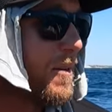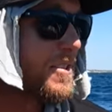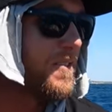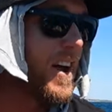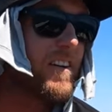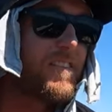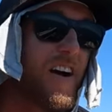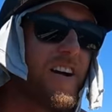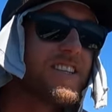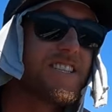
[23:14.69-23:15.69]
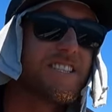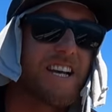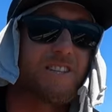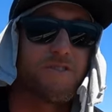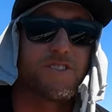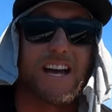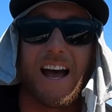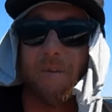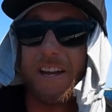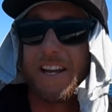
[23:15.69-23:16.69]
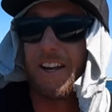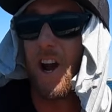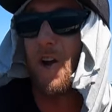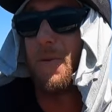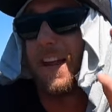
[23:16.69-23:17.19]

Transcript: that was a very, very successful day. We're gonna go